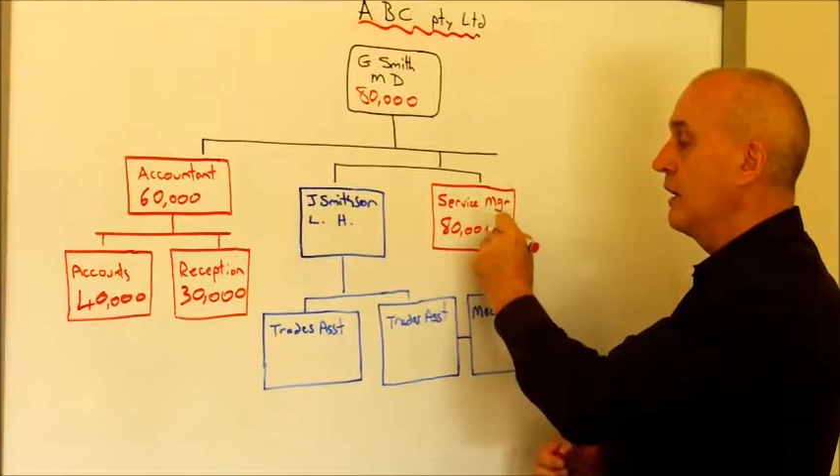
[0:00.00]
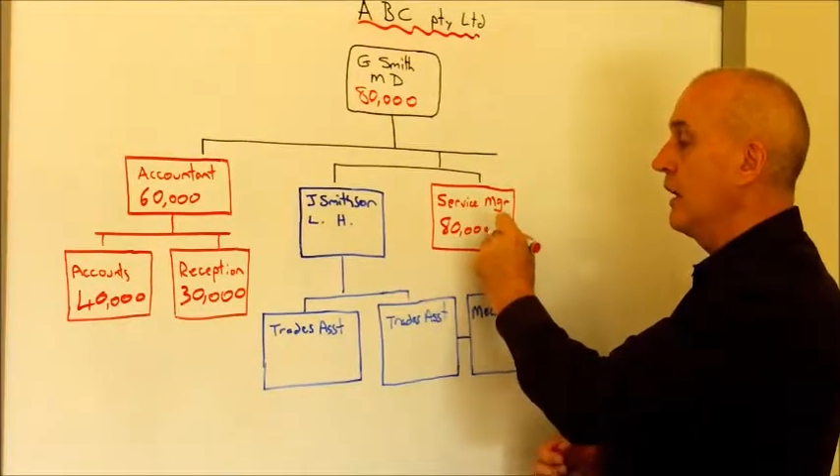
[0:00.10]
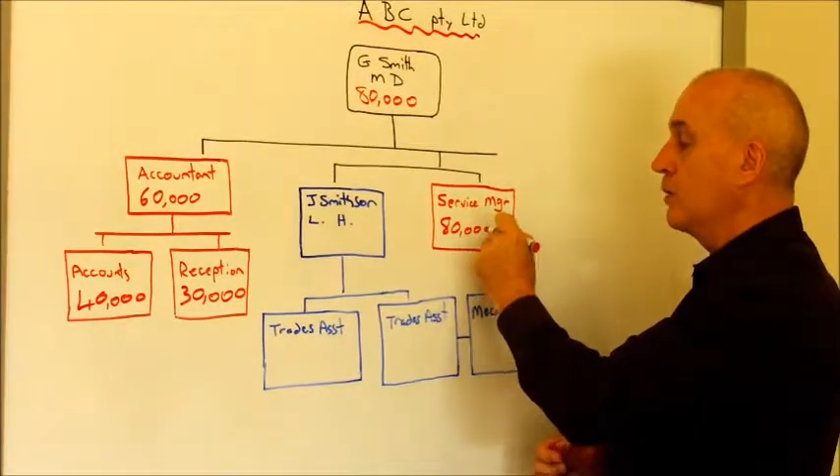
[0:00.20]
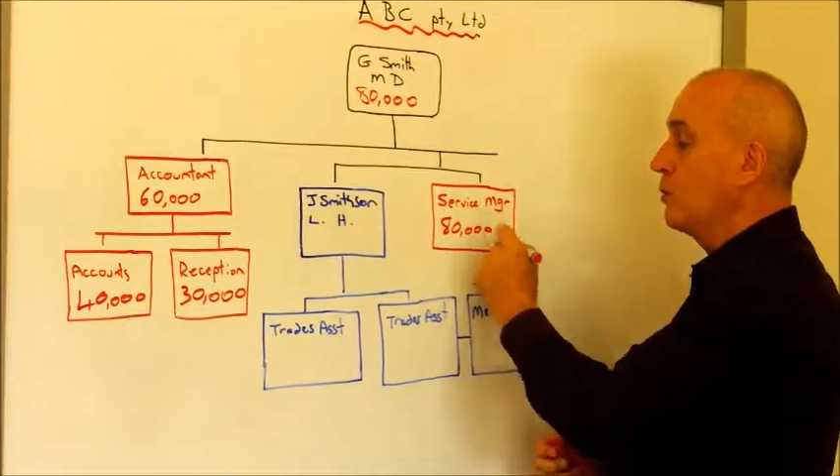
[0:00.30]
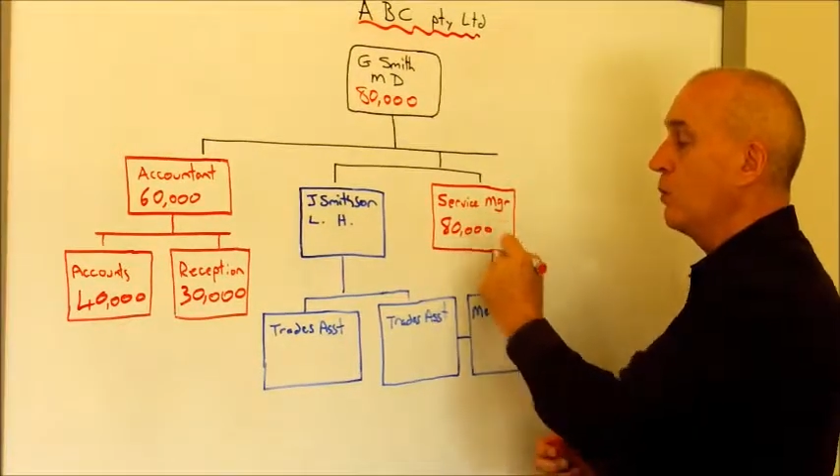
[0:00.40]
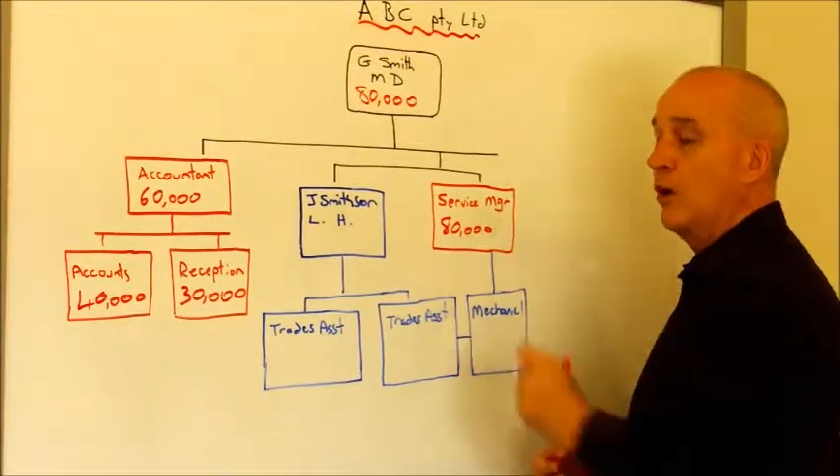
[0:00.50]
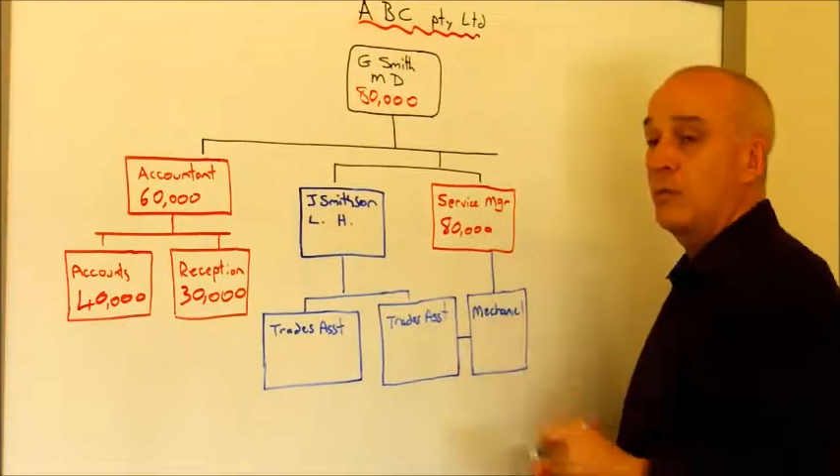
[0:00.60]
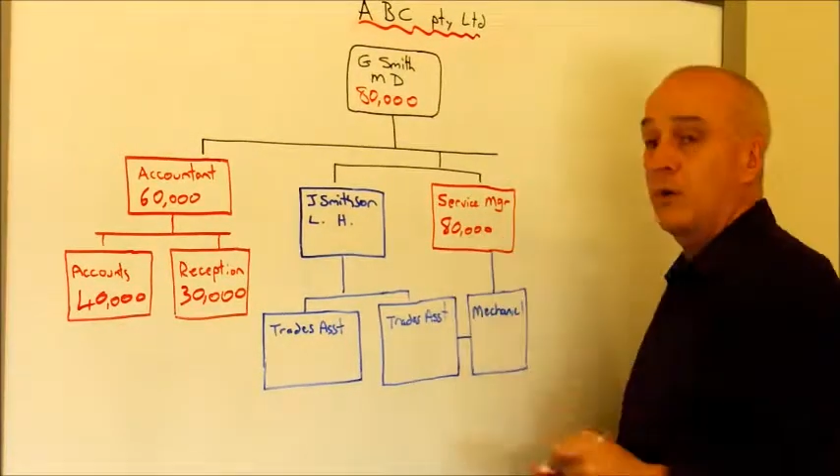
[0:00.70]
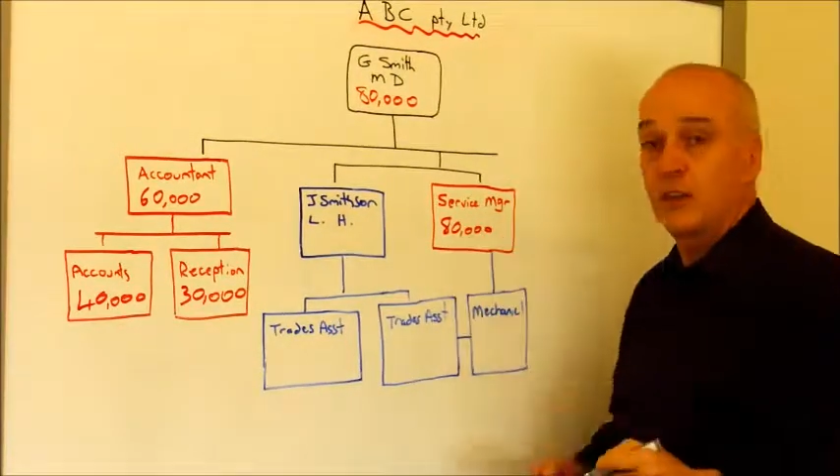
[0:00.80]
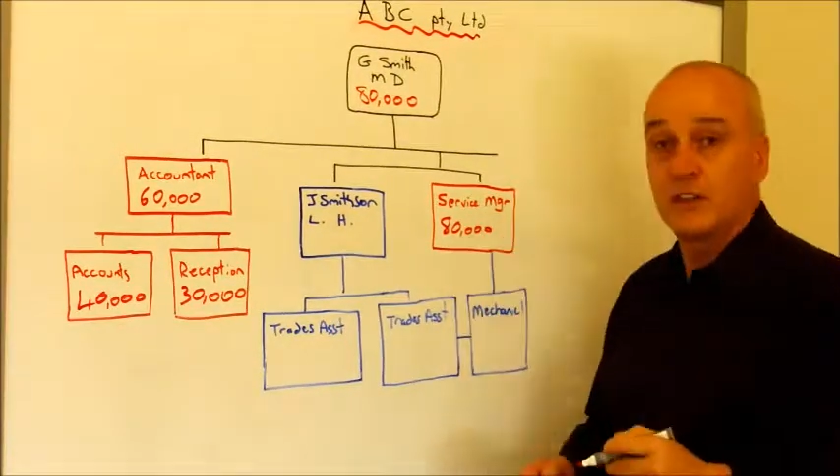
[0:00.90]
as well,
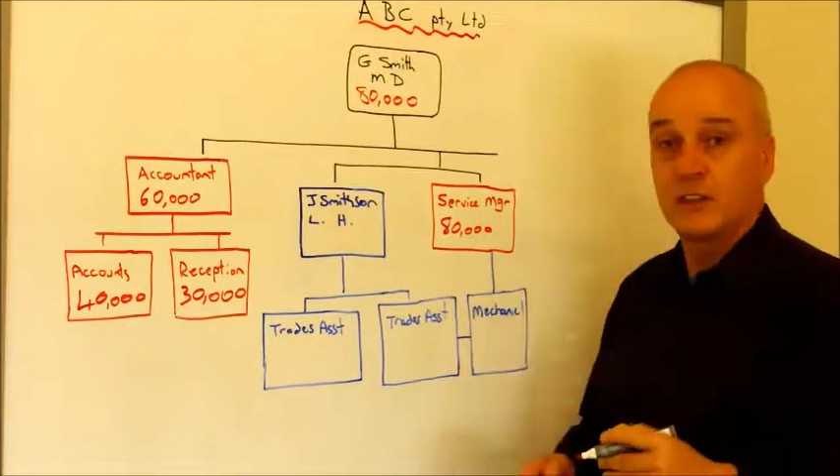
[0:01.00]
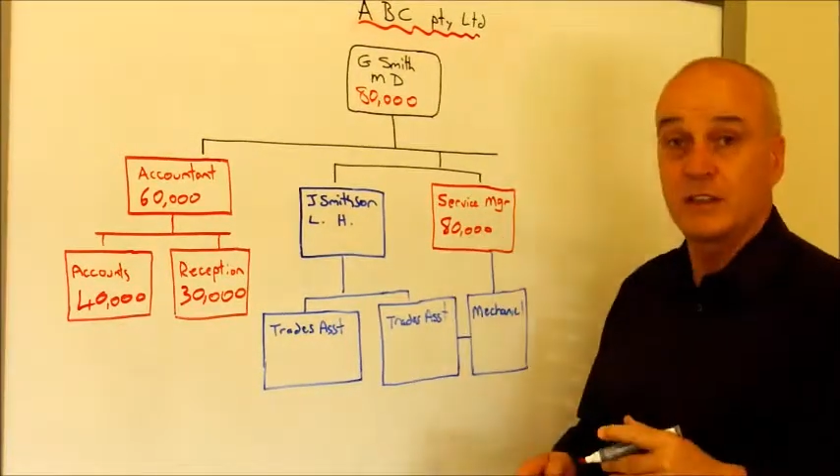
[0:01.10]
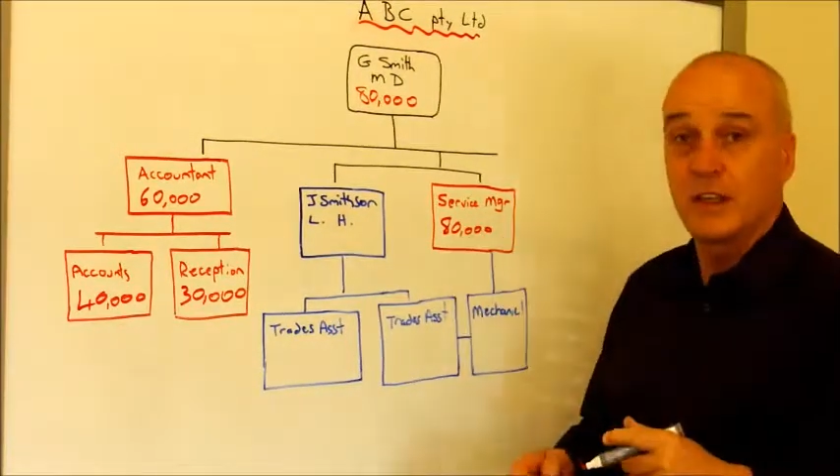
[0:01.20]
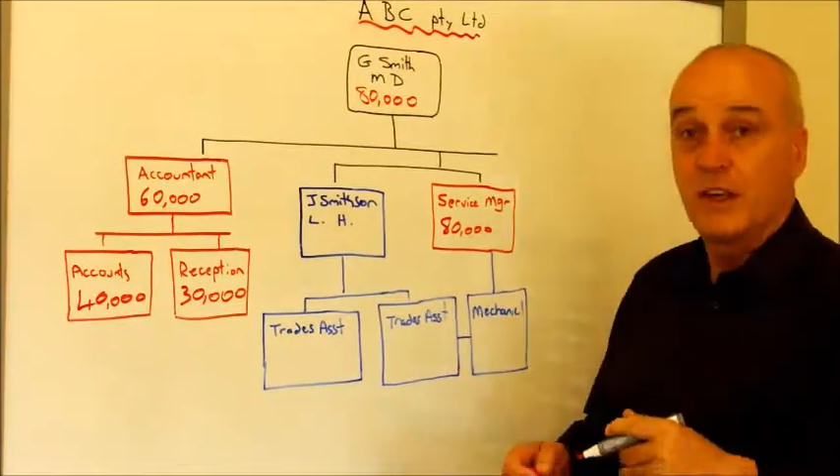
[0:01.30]
because he's